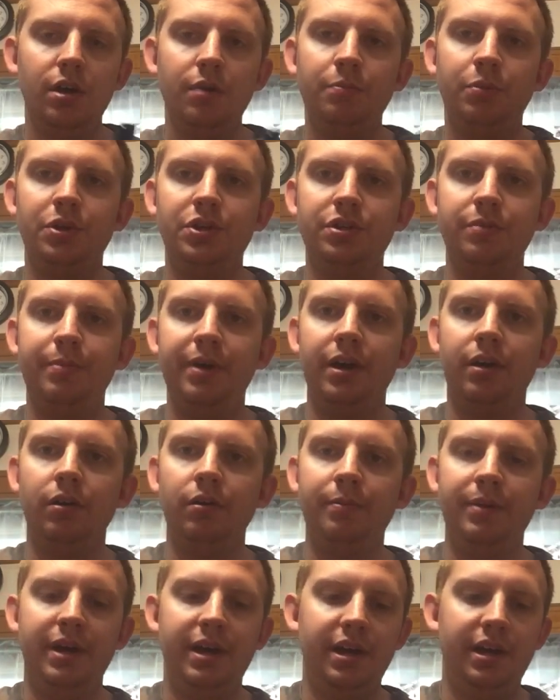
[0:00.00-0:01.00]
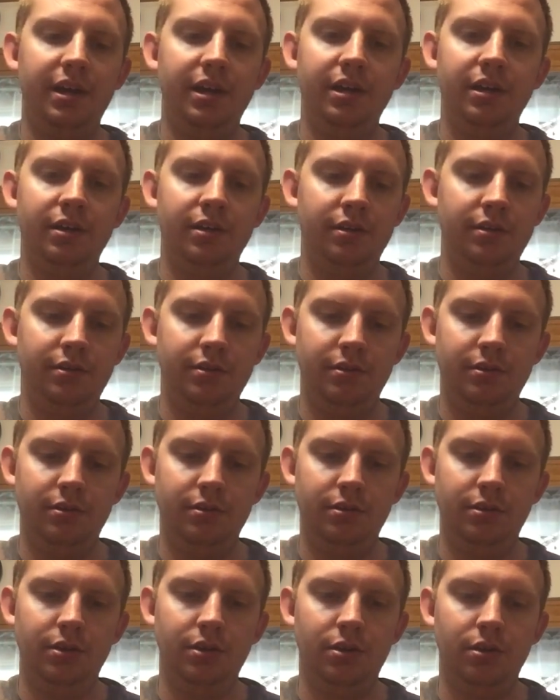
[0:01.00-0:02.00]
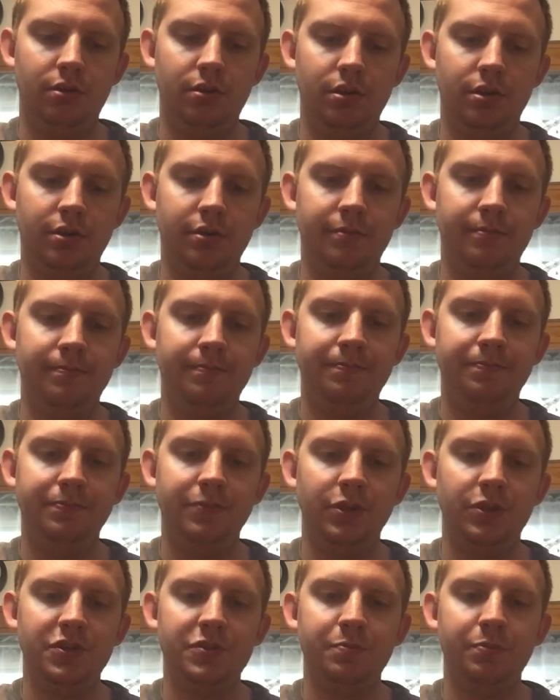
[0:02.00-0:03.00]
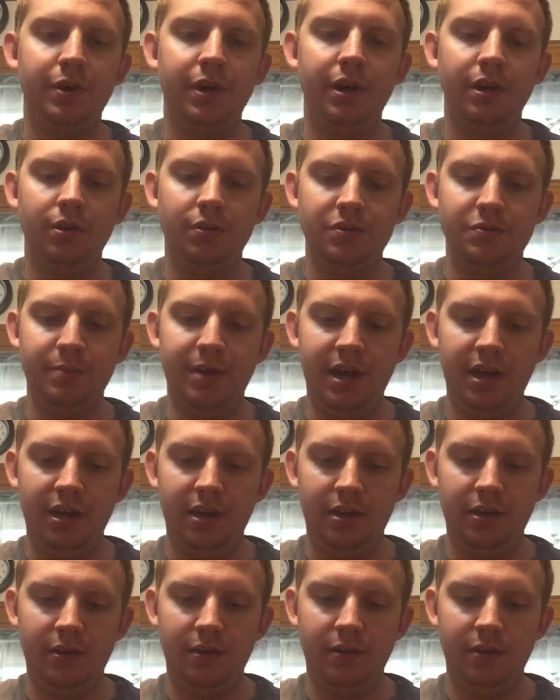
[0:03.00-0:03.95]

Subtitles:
put your barrel back in, your spring goes back,